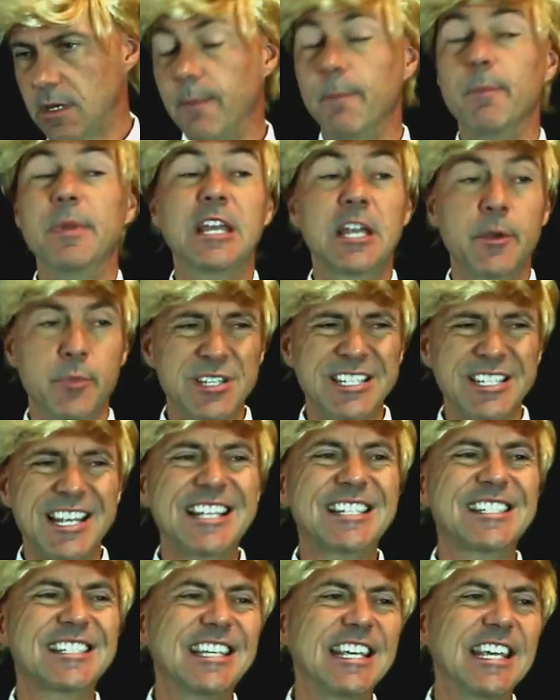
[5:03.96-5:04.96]
Mika
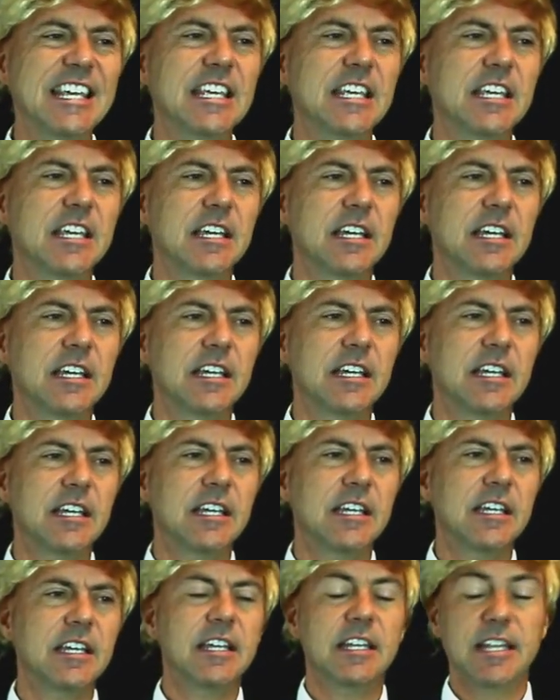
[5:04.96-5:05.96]
Brzezinski,
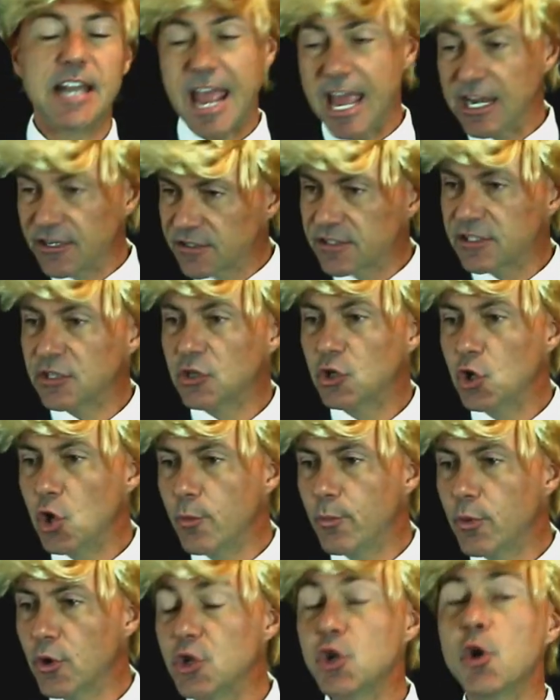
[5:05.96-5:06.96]
Anderson
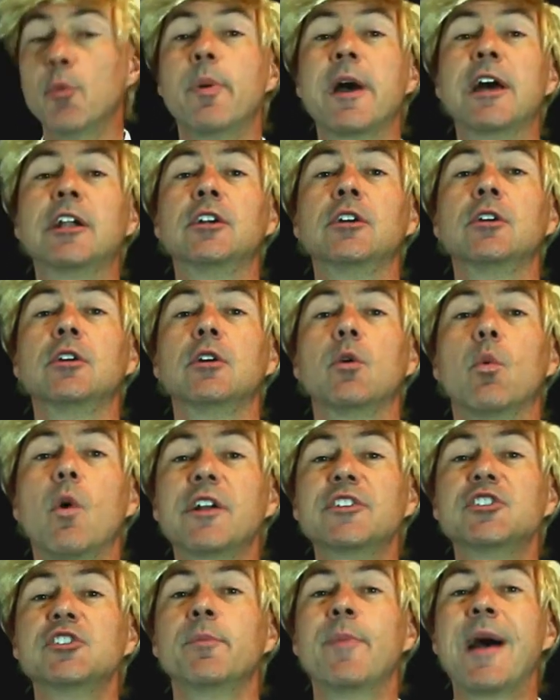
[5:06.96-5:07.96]
Cooper, you better
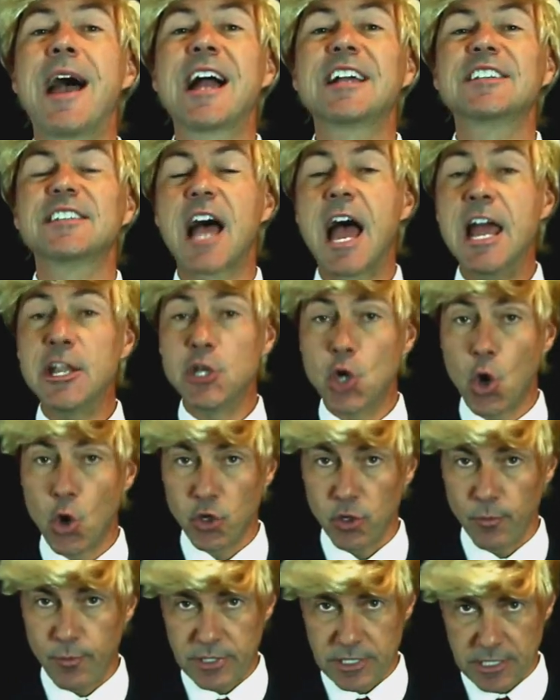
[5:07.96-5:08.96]
watch your backs. I know
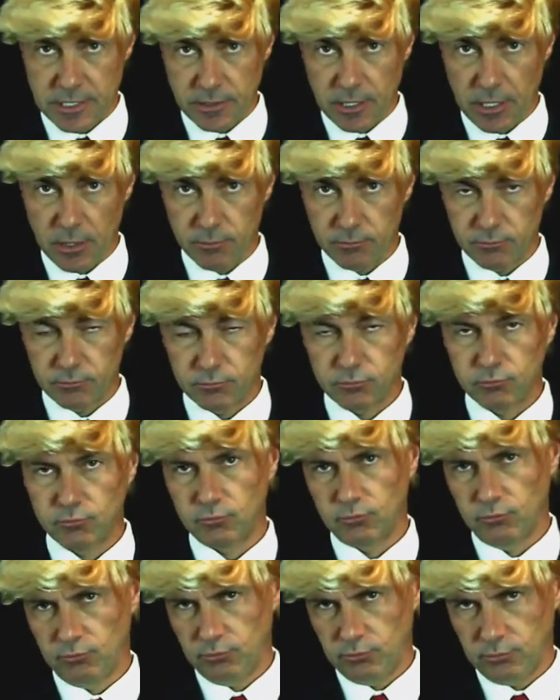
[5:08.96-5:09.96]
you'll be in there.
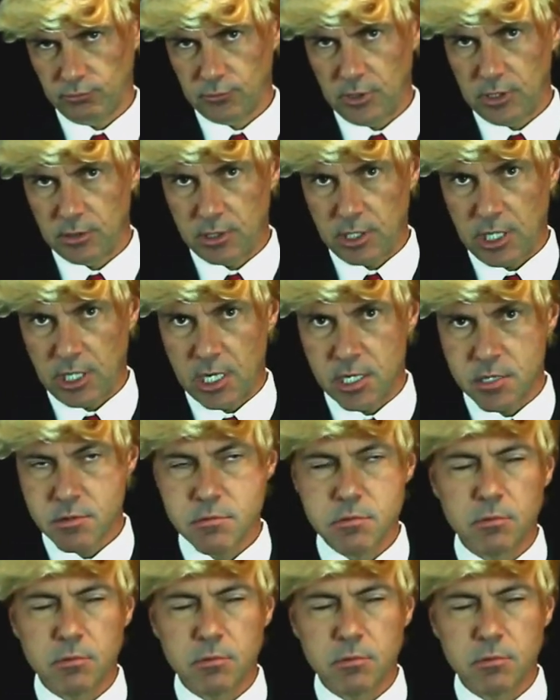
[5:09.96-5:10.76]
Okay?